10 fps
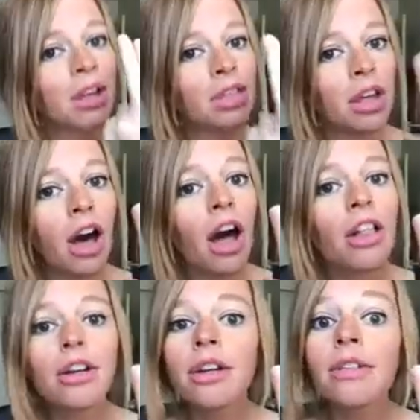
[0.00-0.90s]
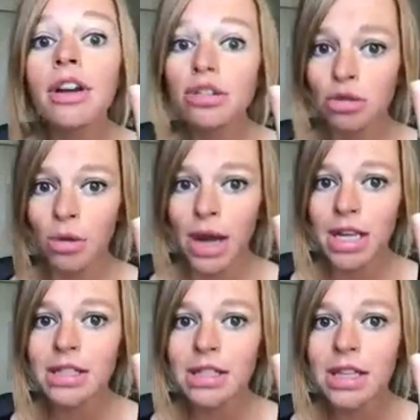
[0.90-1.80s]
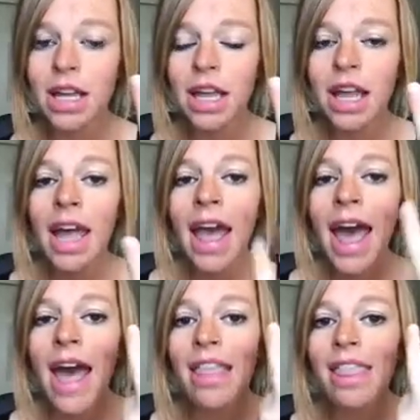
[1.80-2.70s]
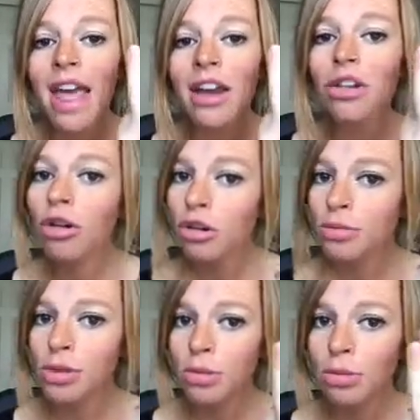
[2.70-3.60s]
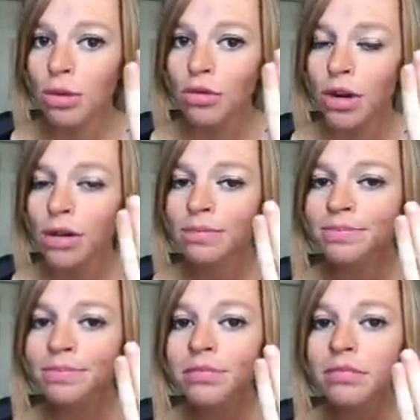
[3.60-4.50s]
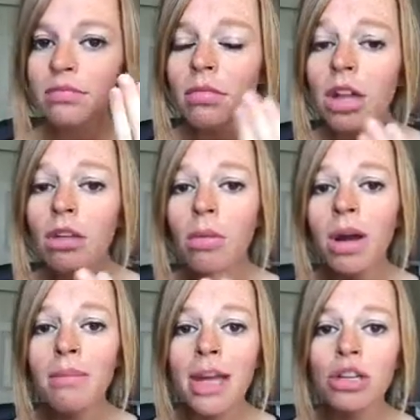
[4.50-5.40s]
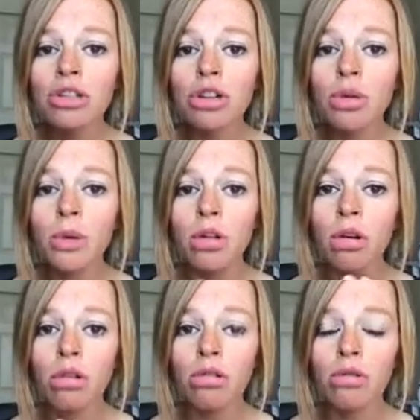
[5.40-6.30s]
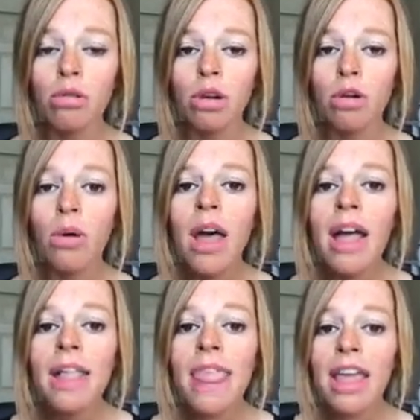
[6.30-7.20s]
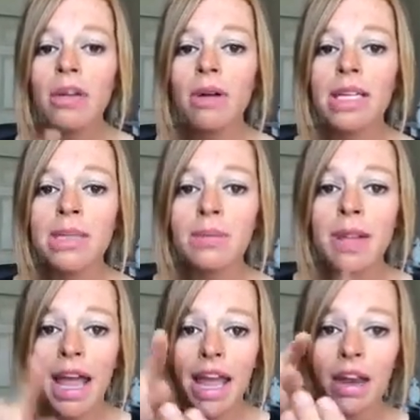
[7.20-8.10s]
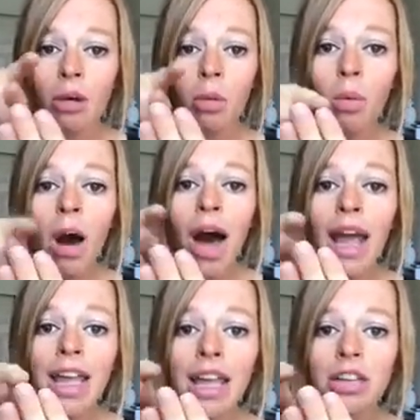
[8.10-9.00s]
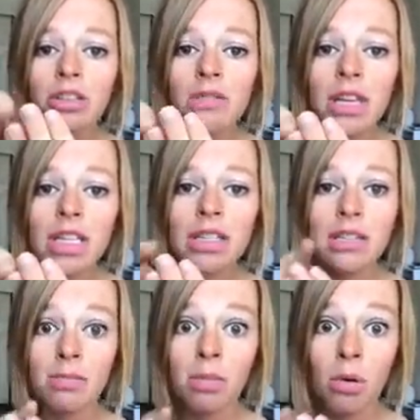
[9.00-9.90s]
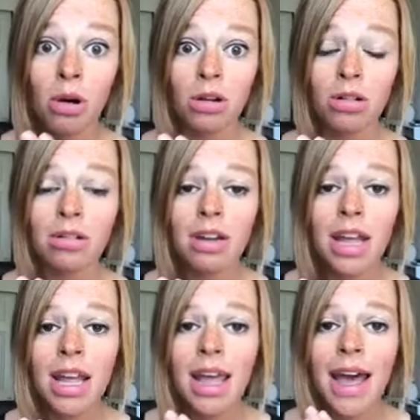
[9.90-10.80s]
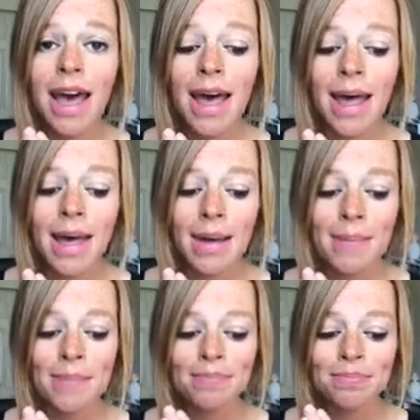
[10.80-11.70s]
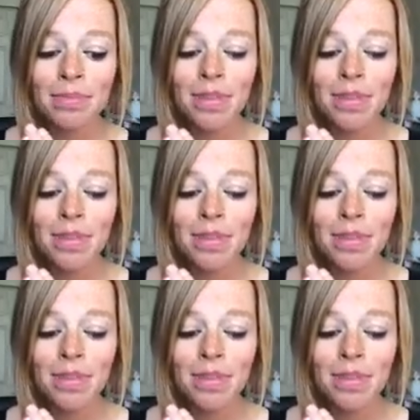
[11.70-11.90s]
the color of their choice, and then your oops remover. You want to make sure when you go through that you explain why each of these is important, and